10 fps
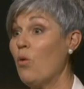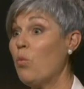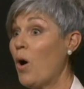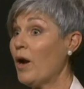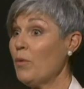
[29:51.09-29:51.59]

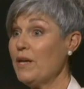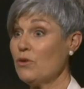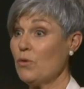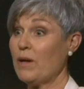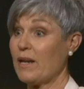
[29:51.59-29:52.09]
Why do we
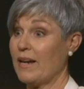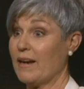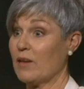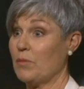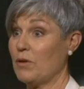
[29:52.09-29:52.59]
do well in
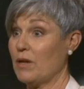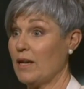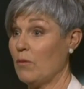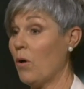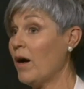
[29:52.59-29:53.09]
our
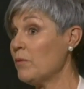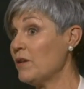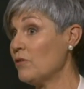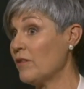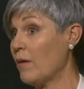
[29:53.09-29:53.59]
community? Why do
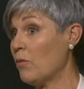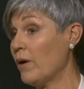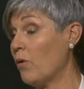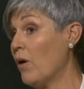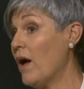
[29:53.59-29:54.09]
we do that
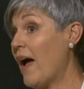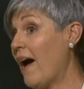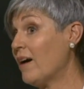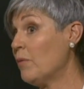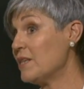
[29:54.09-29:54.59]
well?
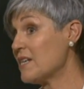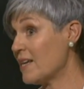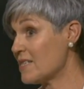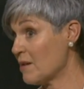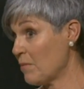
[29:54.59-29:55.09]
How can we
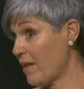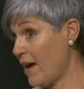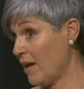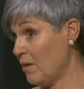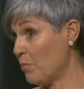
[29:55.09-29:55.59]
take some of
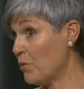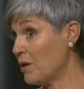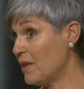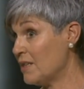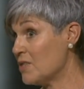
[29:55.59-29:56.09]
that and
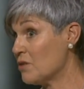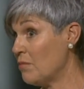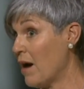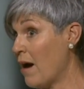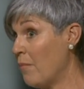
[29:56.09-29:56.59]
put it
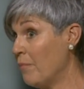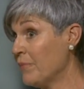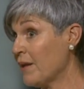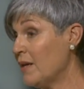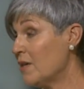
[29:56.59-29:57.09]
into um,
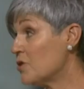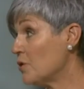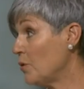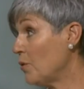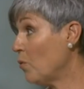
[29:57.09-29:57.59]

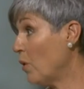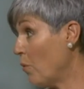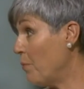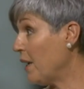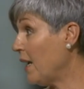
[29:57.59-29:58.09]
to
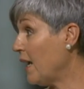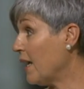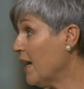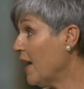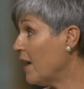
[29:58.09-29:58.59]

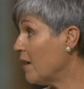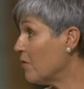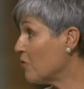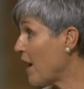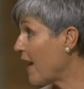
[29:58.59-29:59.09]
well-being and
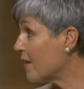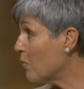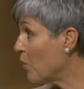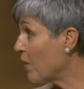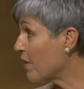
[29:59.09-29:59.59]
drag
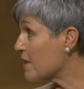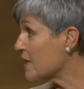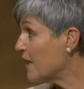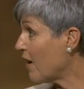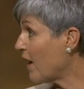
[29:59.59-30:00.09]
them with
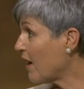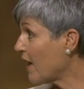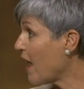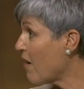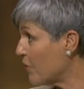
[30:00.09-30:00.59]
us? I, I
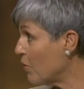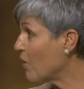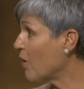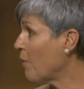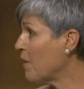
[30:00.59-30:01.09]
love
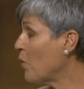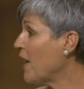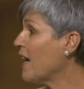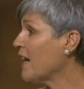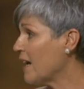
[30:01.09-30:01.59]
you. I mean,
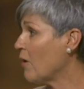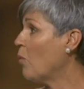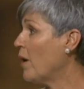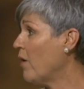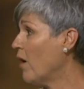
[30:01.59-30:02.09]
we're going to get
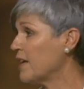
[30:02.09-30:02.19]
on well.